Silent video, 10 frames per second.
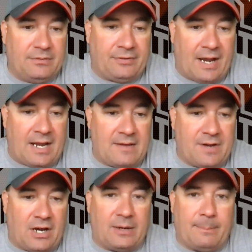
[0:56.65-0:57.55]
5
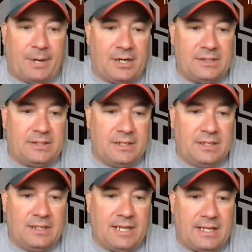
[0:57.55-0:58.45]
on punt,
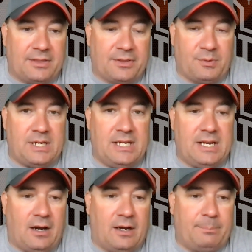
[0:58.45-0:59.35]
and
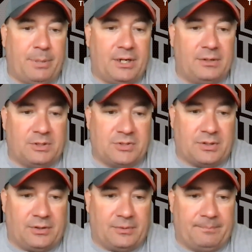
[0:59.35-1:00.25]
3 on punt
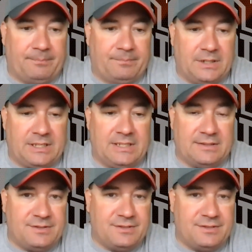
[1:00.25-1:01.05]
return. Again,